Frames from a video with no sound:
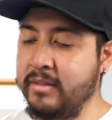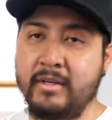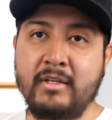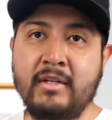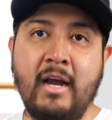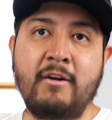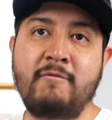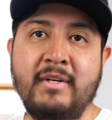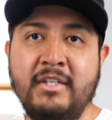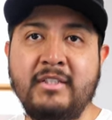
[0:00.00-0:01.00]
these kind of
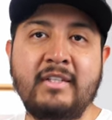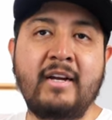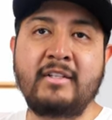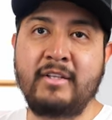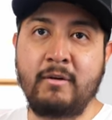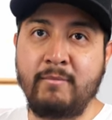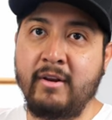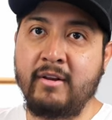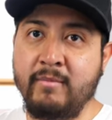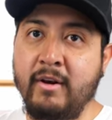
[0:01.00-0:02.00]
machines are still
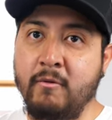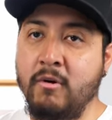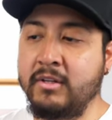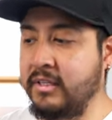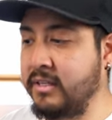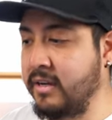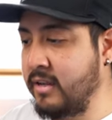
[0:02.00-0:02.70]
very, very worth it.